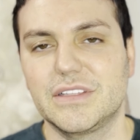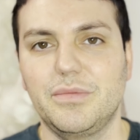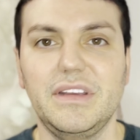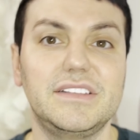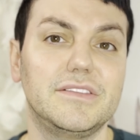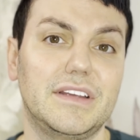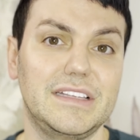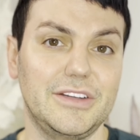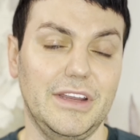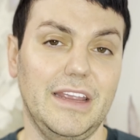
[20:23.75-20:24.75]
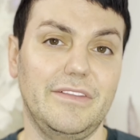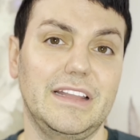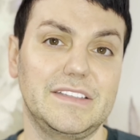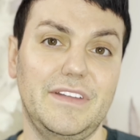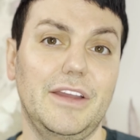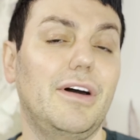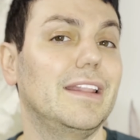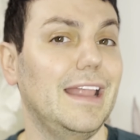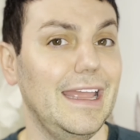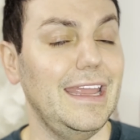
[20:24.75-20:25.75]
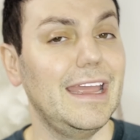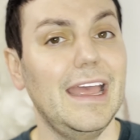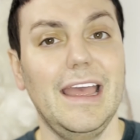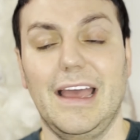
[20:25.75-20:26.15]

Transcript: So please also consider giving this video a like